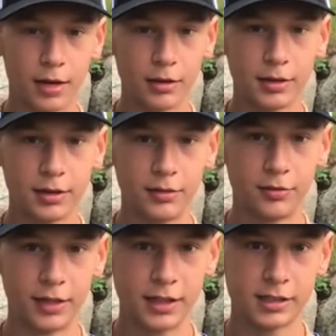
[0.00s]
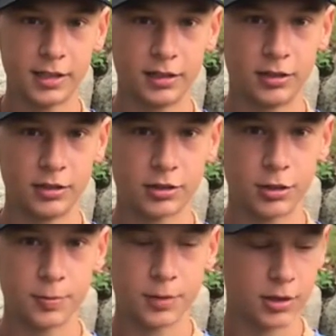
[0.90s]
to leave links in the
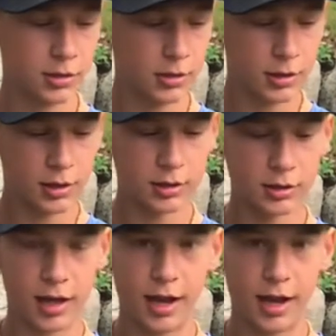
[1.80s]
description to